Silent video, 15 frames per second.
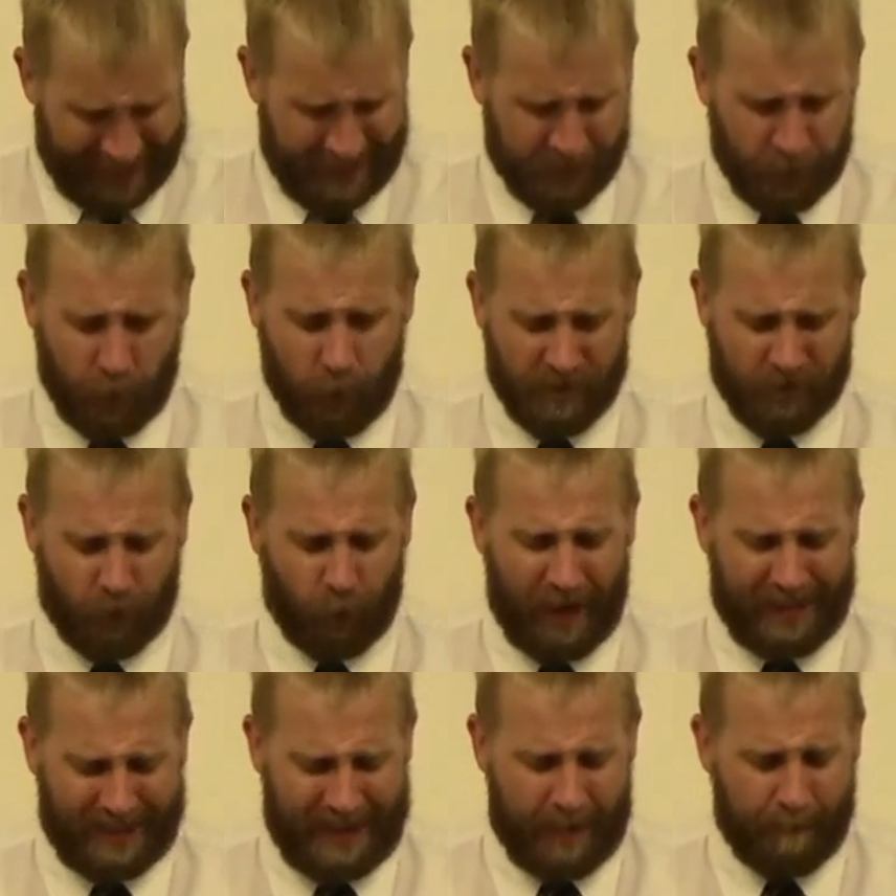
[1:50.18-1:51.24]
Israel was
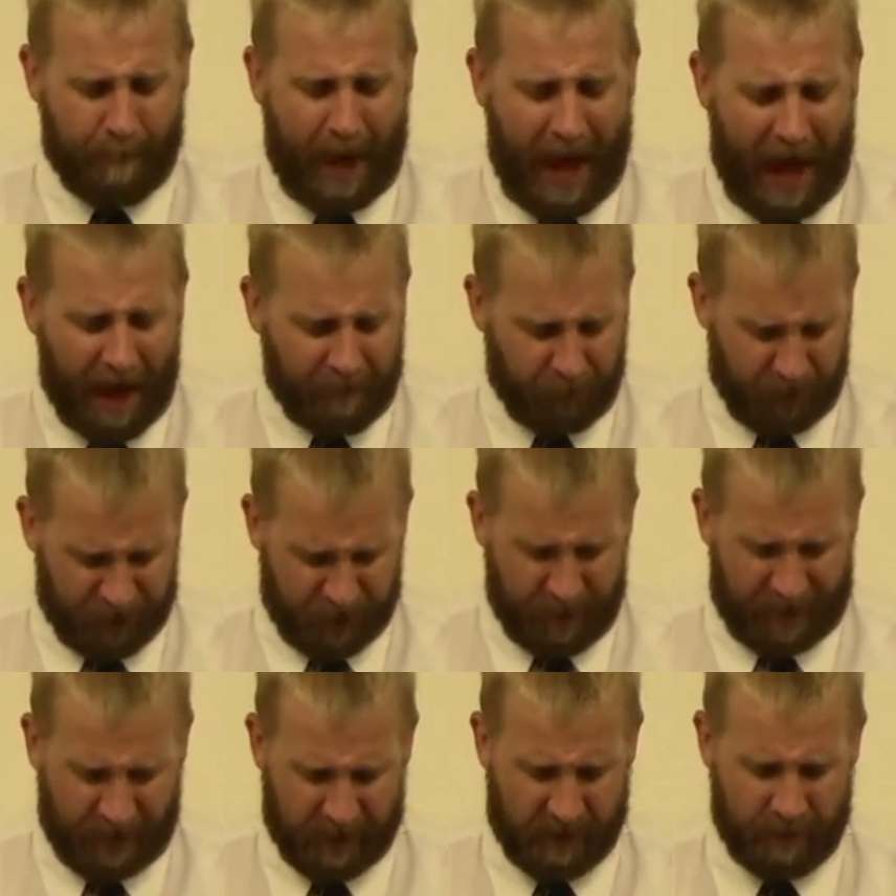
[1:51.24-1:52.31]
greatly impoverished
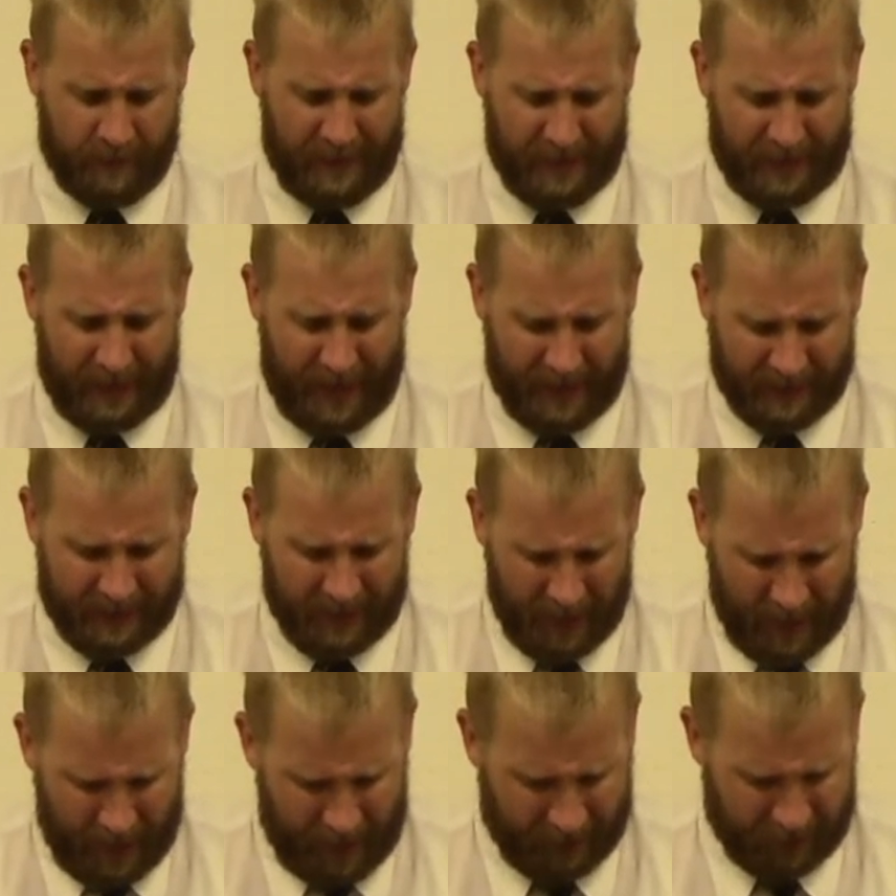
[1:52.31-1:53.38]
because of the Midianites,
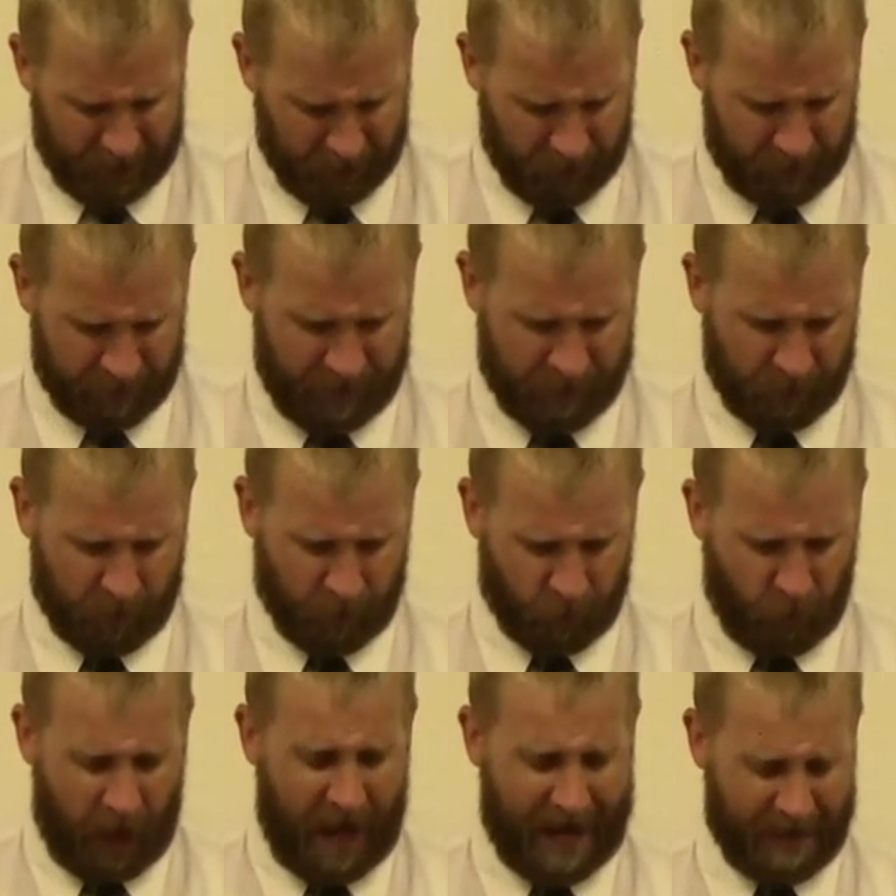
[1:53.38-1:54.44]
and the children of Israel
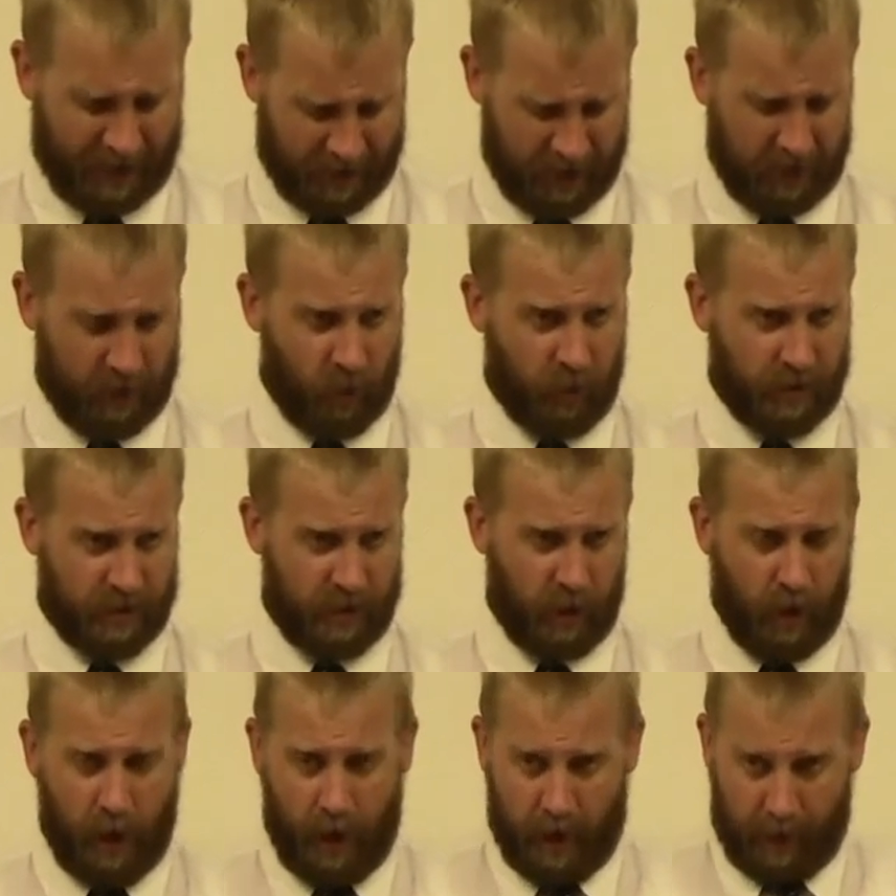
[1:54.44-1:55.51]
cried unto the Lord.
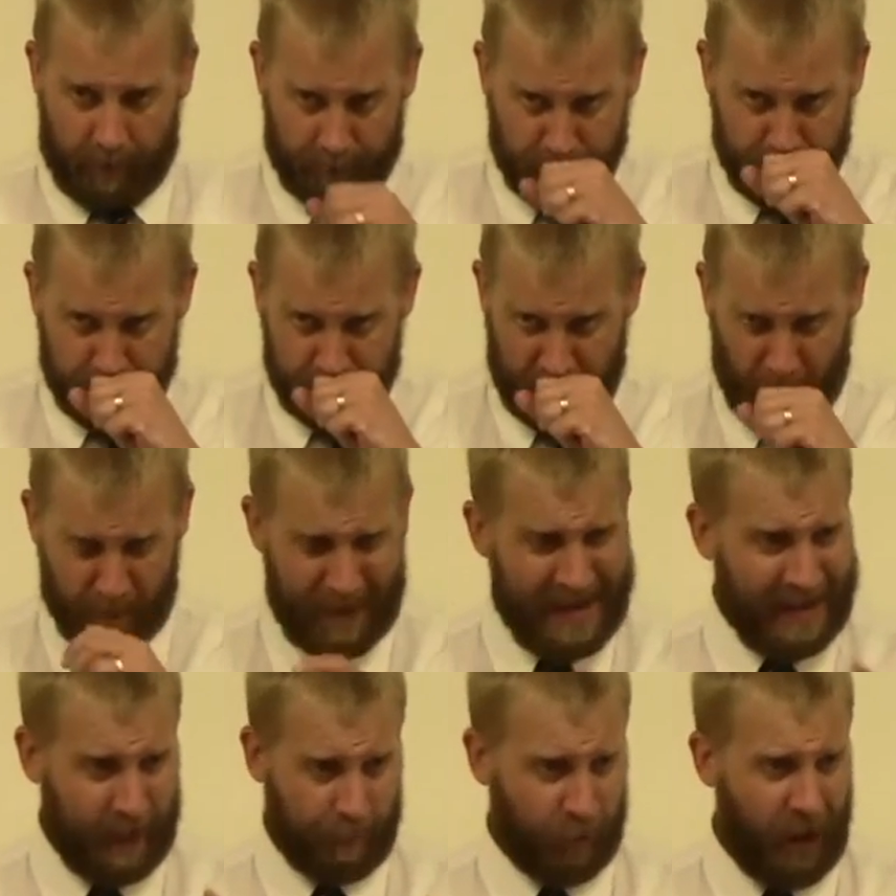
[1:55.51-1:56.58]
So they're
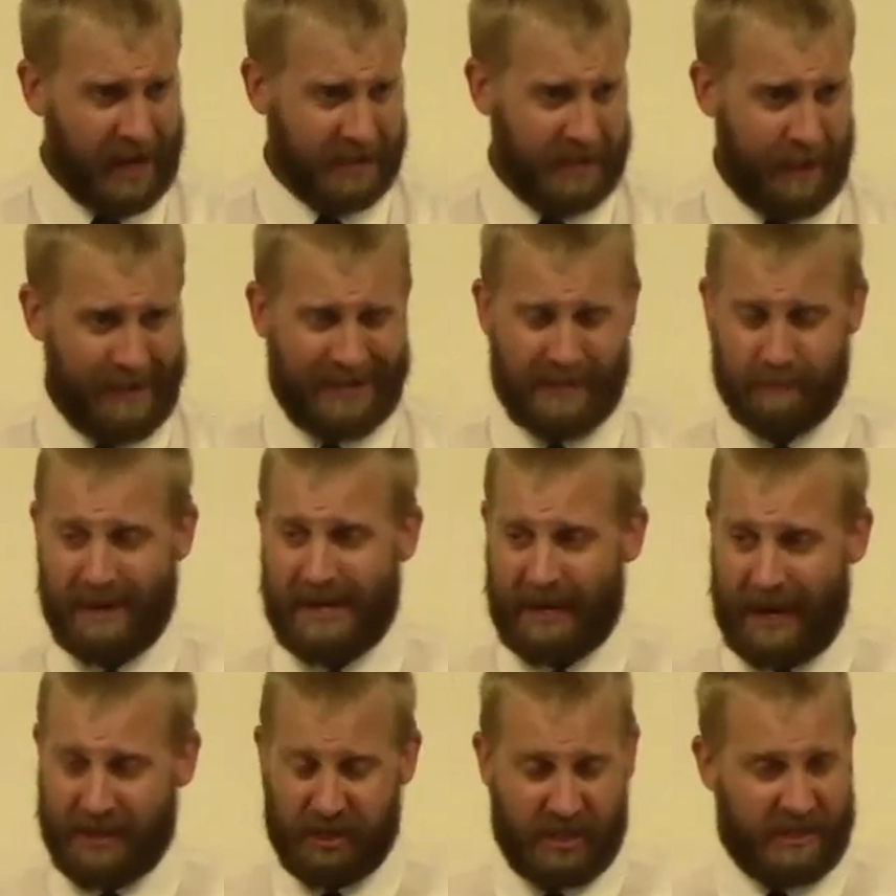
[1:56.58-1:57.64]
being oppressed. I mean, these
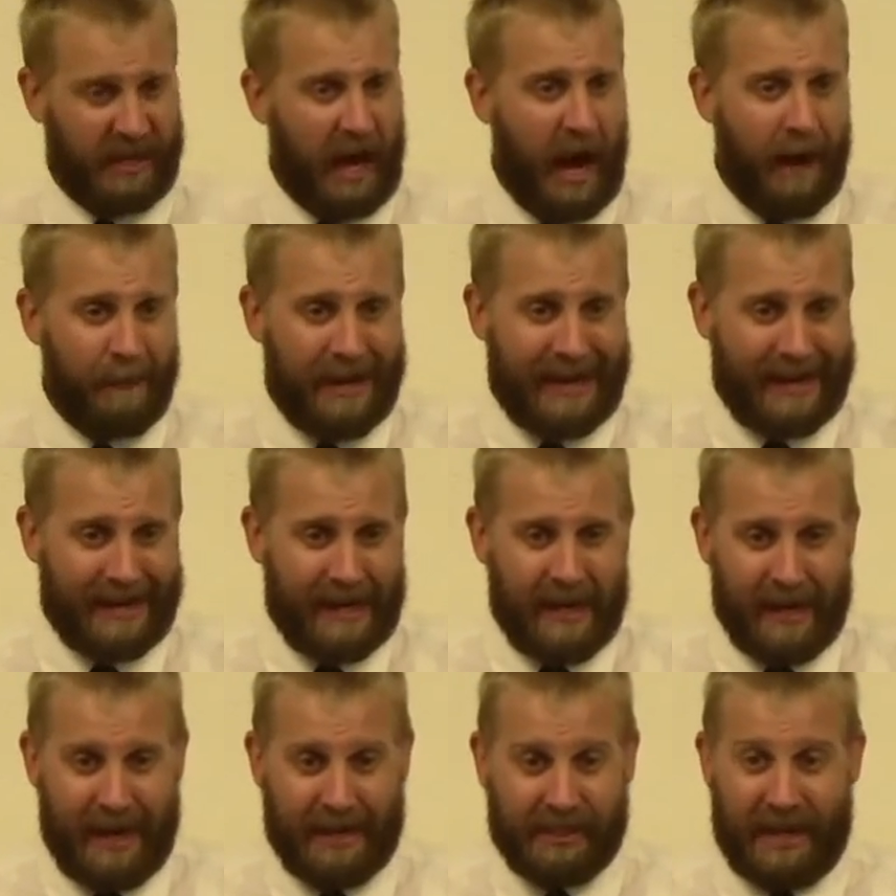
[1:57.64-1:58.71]
Midianites just come in.
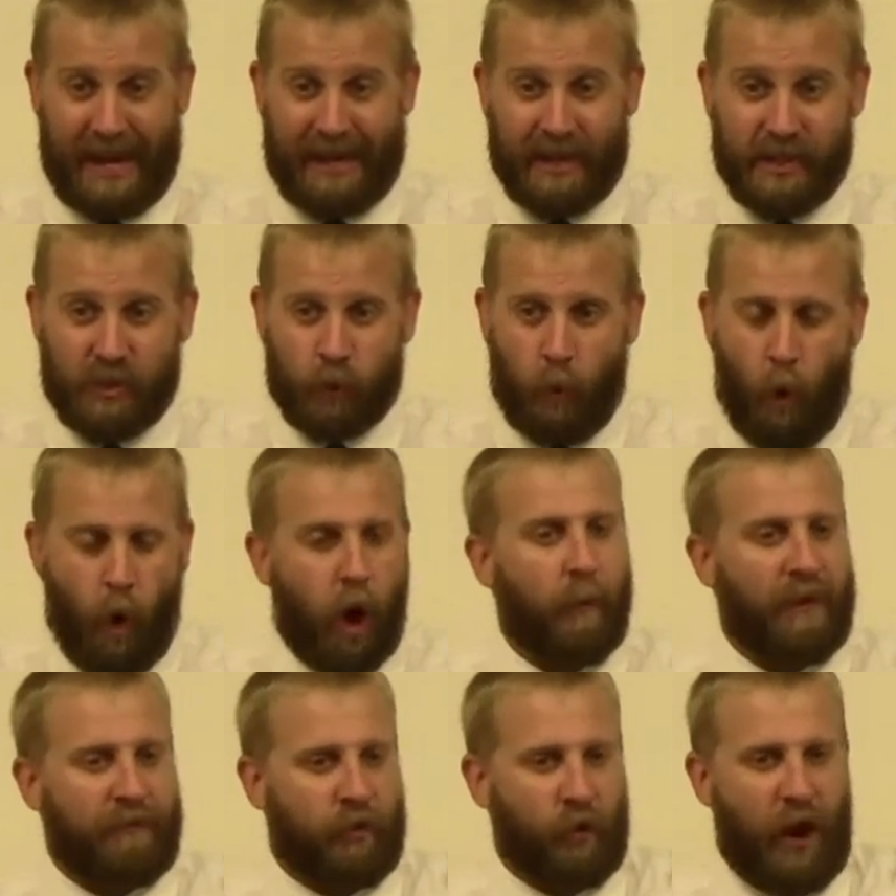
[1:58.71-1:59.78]
It's like a swarm
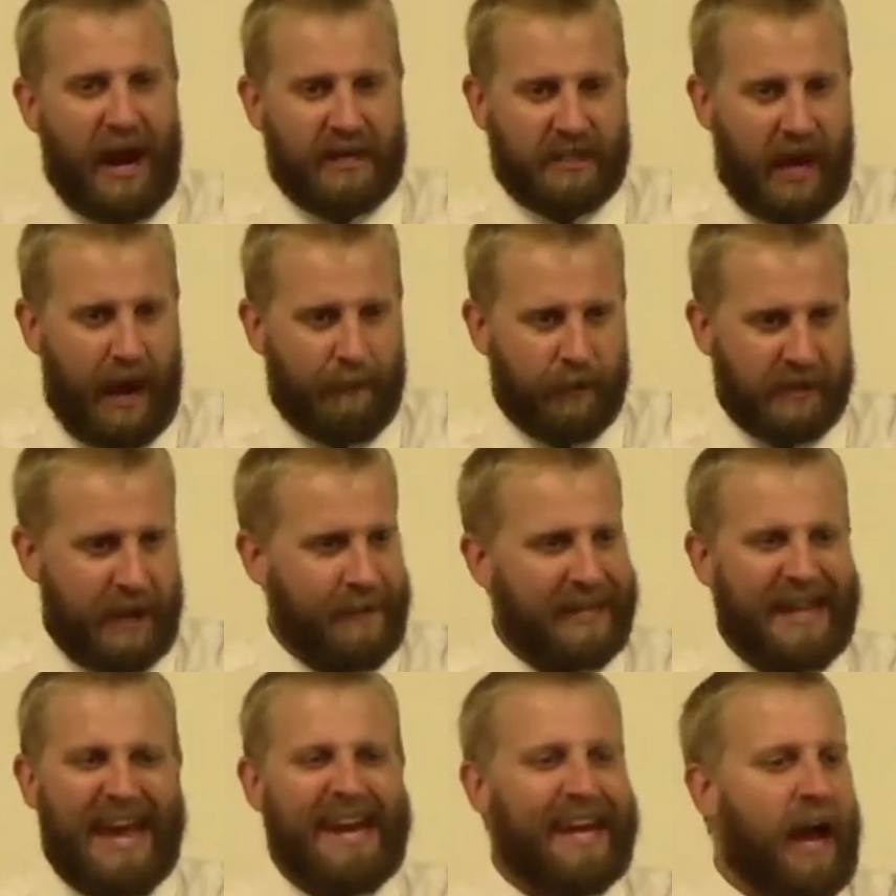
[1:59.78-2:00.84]
of grasshoppers. I mean,
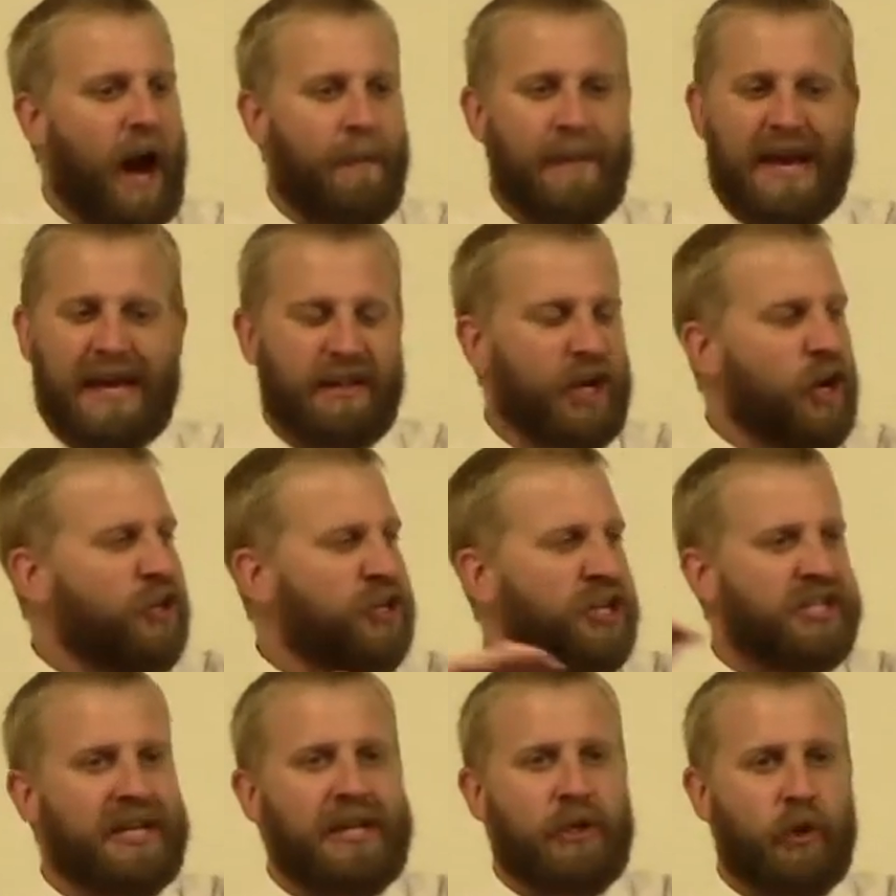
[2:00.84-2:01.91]
they come in. They're
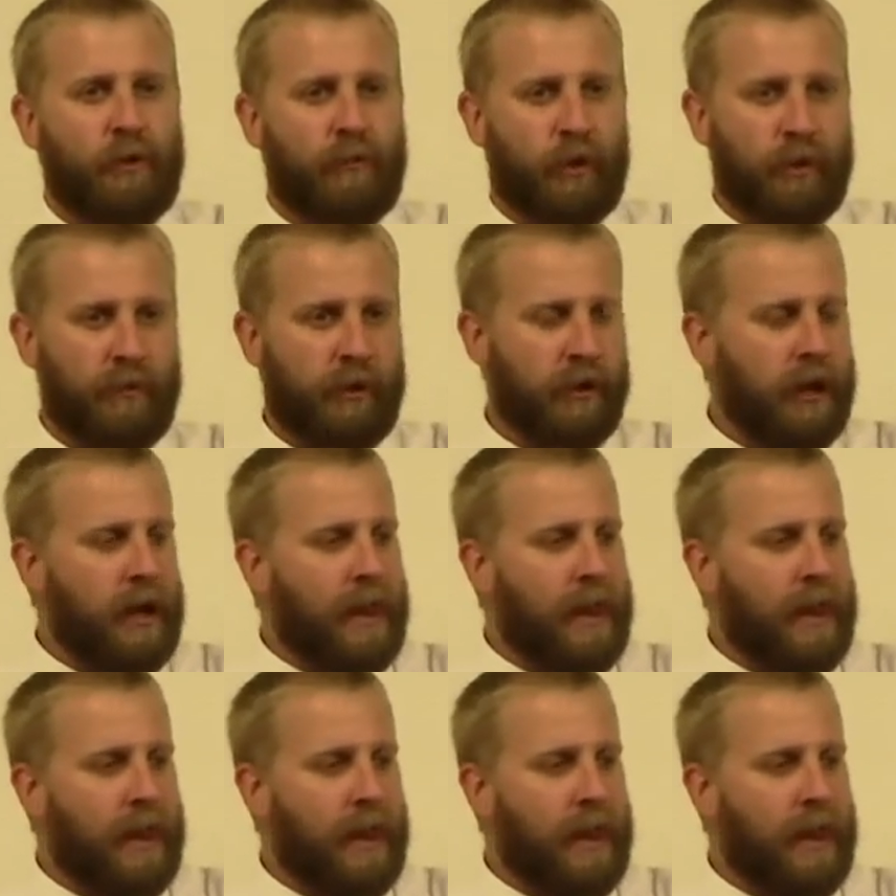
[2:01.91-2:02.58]
just innumerable.